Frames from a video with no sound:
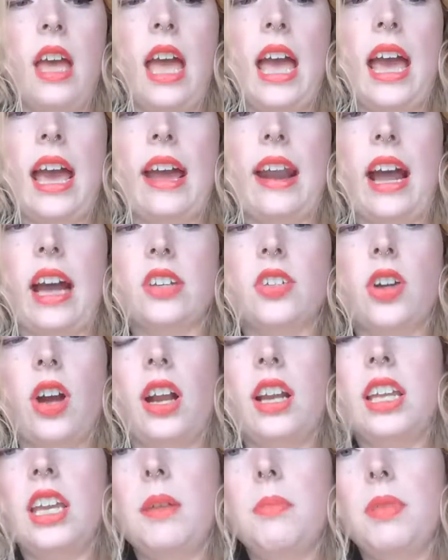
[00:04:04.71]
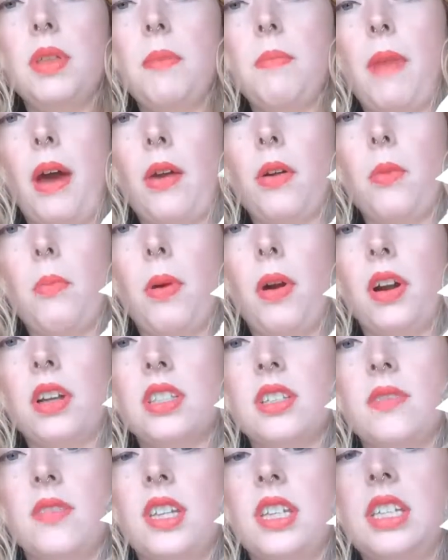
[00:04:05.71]
And I try to keep the metal parts
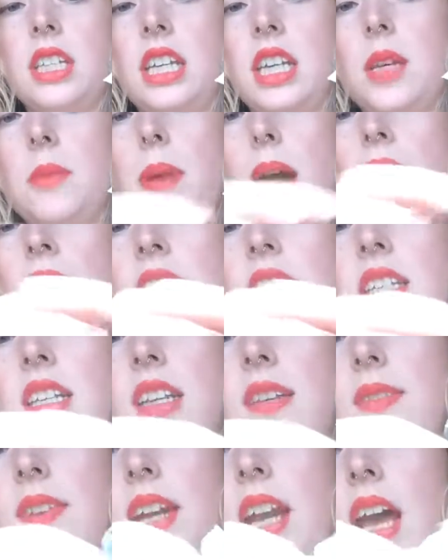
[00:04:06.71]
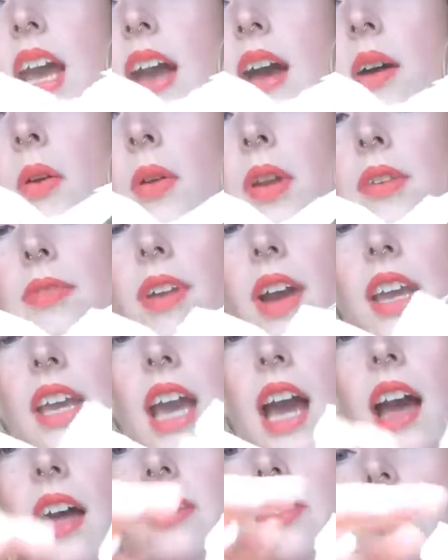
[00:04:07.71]
of the tea bags even out if I
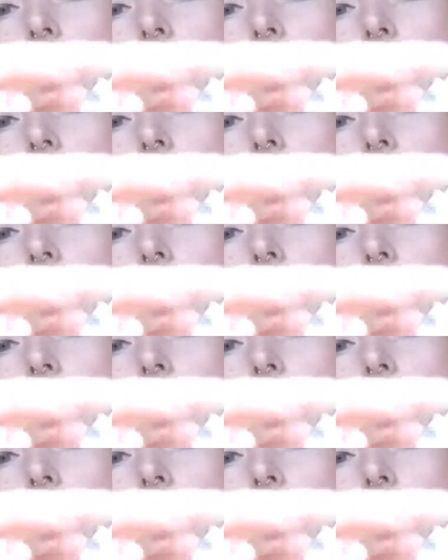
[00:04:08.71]
can.